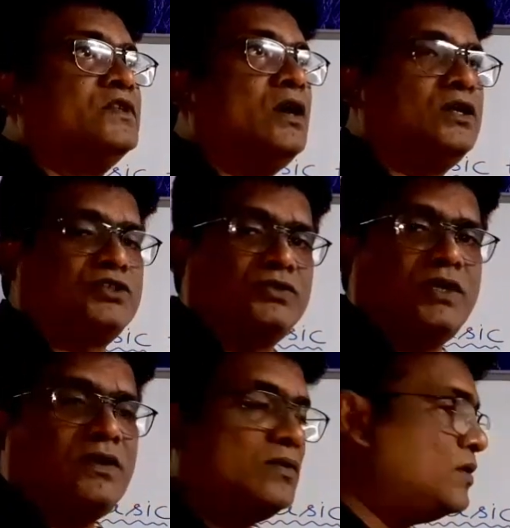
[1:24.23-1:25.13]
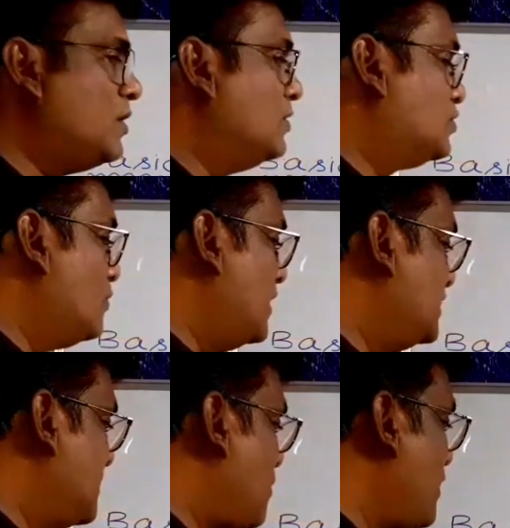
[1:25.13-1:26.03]
Understood now? So what
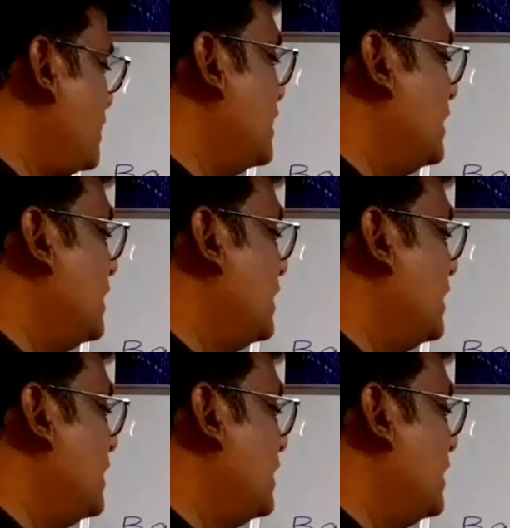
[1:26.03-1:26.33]
is a point?